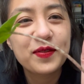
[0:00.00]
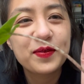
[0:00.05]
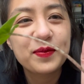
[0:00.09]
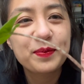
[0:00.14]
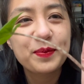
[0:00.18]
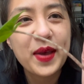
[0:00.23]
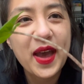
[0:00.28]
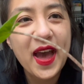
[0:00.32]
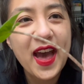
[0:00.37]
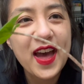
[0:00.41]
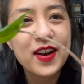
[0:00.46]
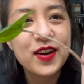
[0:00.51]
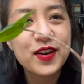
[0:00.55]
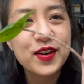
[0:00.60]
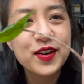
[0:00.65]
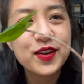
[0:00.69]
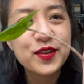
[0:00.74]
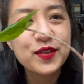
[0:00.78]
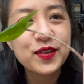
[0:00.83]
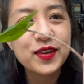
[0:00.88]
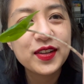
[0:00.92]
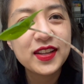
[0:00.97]

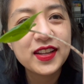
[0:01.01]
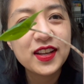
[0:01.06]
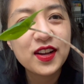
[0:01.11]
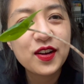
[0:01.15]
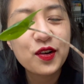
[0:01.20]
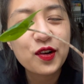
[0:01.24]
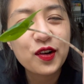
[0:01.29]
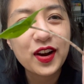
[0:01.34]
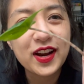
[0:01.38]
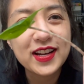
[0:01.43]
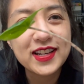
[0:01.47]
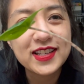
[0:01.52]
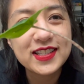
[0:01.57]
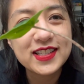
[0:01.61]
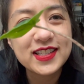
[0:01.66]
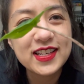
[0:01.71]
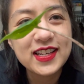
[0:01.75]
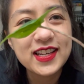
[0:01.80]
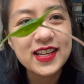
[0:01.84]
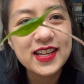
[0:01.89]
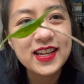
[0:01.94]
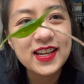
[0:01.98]
pattern really
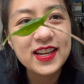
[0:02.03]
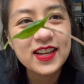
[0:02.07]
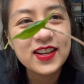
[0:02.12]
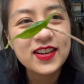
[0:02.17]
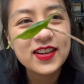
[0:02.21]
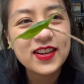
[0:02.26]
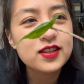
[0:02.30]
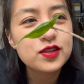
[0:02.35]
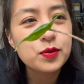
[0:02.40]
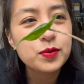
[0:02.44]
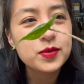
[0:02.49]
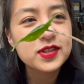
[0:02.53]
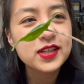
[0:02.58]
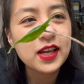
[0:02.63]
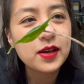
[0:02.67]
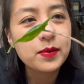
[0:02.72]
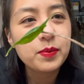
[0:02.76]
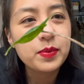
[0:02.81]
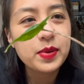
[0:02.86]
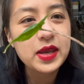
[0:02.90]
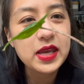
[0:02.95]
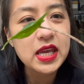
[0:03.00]
crazy. It's almost
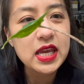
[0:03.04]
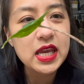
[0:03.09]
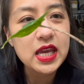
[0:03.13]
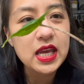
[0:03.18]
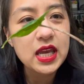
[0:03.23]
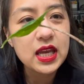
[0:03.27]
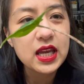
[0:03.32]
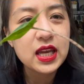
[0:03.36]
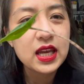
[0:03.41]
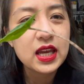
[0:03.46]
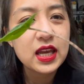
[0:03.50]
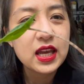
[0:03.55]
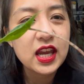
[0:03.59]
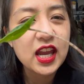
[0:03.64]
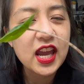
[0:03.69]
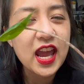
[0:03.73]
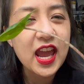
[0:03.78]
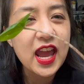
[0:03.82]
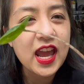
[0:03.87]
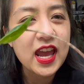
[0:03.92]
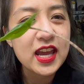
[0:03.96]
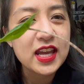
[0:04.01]
like pink,
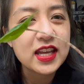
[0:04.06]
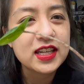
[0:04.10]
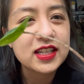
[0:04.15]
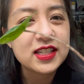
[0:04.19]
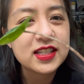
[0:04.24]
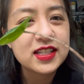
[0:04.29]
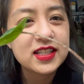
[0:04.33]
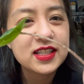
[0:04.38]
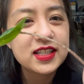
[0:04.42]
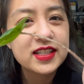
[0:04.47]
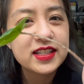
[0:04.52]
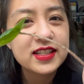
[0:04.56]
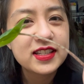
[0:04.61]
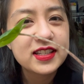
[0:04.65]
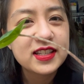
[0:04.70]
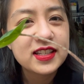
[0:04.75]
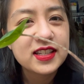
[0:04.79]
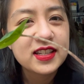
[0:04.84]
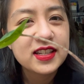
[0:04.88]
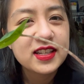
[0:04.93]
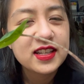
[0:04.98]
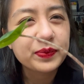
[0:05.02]
and
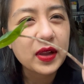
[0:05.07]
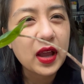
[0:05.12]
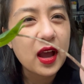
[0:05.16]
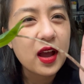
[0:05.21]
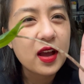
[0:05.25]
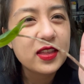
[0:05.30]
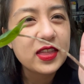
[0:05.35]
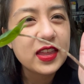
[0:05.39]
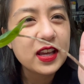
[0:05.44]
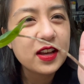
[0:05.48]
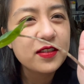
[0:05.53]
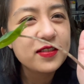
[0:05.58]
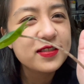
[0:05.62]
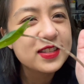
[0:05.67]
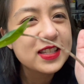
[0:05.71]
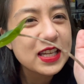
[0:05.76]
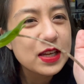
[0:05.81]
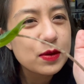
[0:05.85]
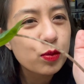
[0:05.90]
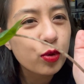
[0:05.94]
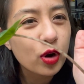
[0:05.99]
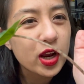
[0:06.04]
I think of
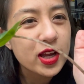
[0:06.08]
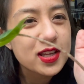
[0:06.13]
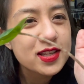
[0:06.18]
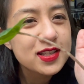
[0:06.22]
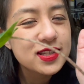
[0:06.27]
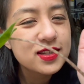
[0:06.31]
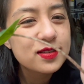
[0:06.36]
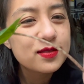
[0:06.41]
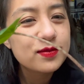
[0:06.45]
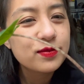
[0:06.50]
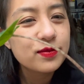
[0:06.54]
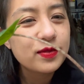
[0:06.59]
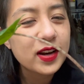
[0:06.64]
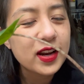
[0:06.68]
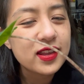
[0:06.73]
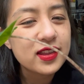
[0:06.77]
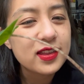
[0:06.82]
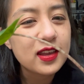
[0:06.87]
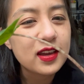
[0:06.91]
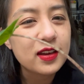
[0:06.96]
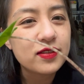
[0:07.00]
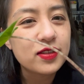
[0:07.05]
zebras when I
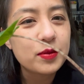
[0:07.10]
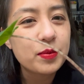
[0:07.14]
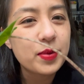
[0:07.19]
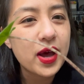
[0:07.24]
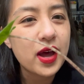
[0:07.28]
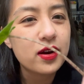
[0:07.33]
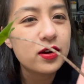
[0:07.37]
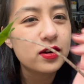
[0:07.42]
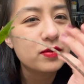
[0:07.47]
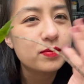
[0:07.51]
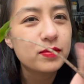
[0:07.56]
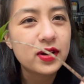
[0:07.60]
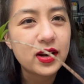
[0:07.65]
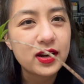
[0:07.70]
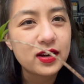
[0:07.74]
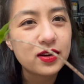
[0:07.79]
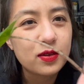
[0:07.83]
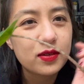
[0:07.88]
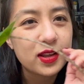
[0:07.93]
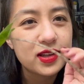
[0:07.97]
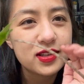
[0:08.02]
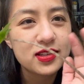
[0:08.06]
think of the pattern, but I
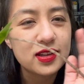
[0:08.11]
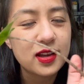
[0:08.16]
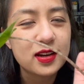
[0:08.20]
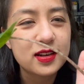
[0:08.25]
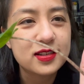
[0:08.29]
know that's not